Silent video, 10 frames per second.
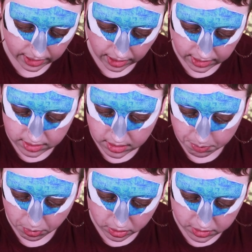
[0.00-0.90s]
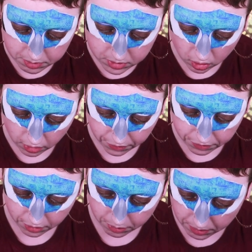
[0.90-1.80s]
cut the bottoms off
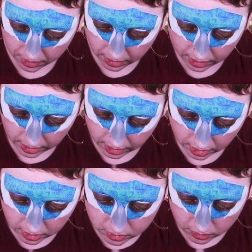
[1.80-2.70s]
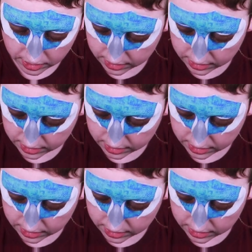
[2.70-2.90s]
of them so